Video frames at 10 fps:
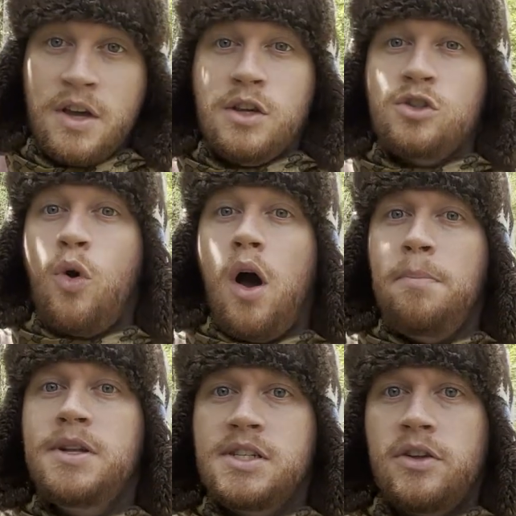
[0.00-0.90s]
So up
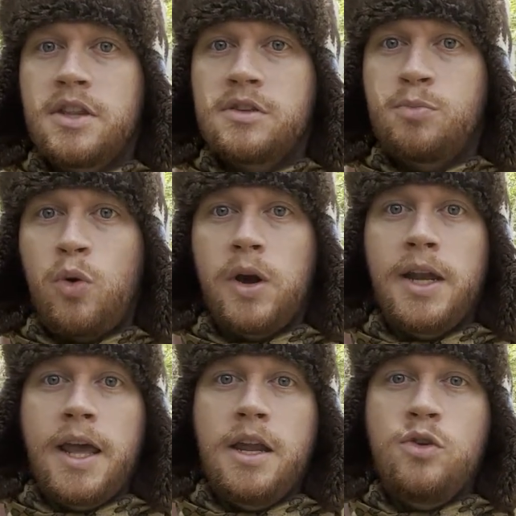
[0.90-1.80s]
until this
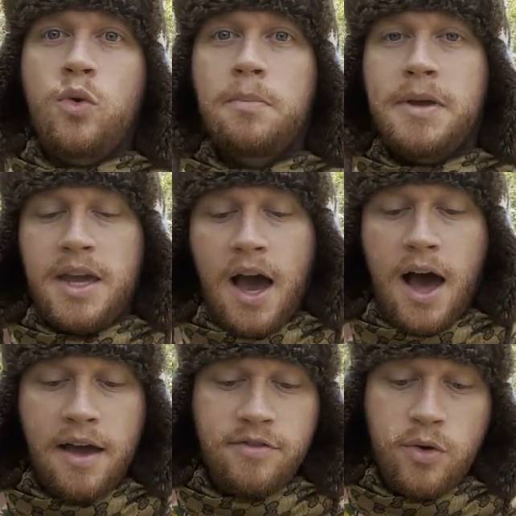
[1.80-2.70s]
point in your
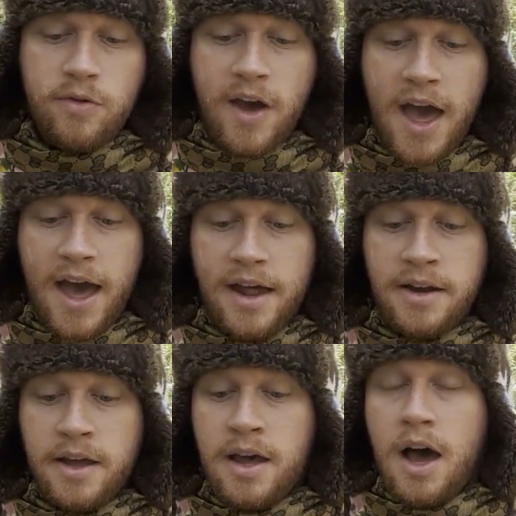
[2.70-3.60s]
beehive, you have had
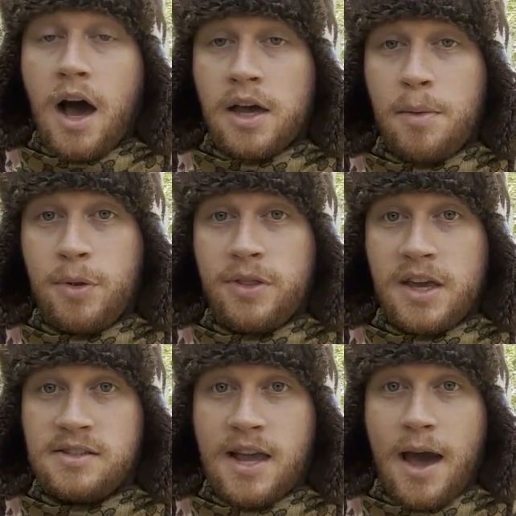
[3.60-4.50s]
a couple
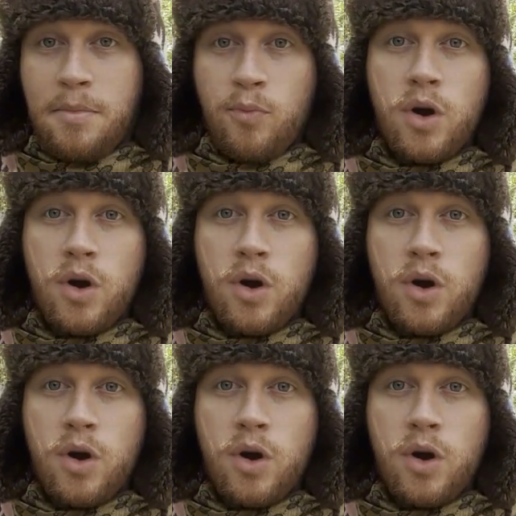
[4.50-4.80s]
things happen.